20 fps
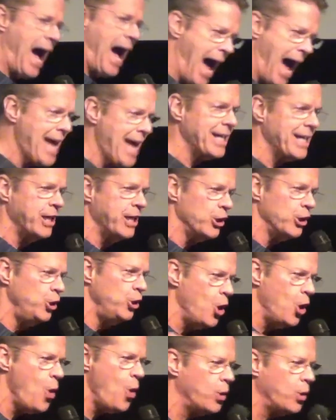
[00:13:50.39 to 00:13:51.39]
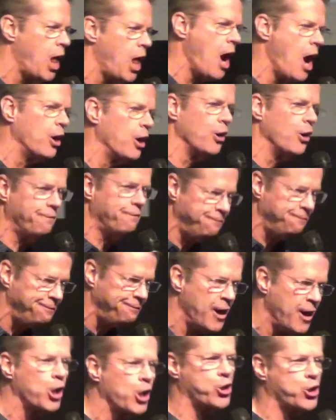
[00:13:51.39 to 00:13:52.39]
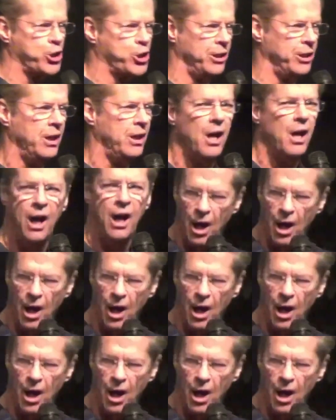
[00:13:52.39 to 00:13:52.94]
I can no longer function